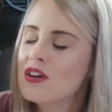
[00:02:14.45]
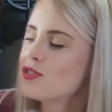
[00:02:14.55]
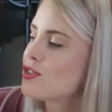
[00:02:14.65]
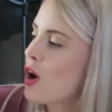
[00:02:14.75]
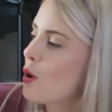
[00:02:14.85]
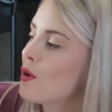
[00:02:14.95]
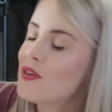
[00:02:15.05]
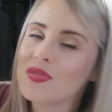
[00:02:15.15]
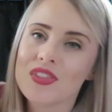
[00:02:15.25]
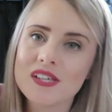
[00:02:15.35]
So
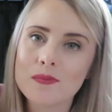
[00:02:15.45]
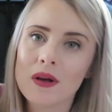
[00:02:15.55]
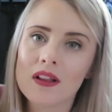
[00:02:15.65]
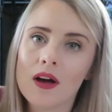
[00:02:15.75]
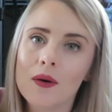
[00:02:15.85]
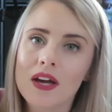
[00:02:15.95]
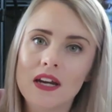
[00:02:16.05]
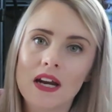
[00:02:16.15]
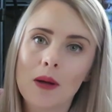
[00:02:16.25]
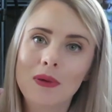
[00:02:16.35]
this pillow
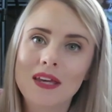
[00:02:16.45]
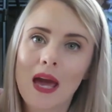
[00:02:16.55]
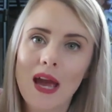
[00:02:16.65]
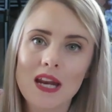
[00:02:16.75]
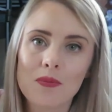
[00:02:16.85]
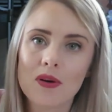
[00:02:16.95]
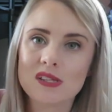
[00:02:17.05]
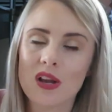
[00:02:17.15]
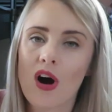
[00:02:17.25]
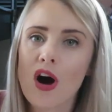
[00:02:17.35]
ended up being 80%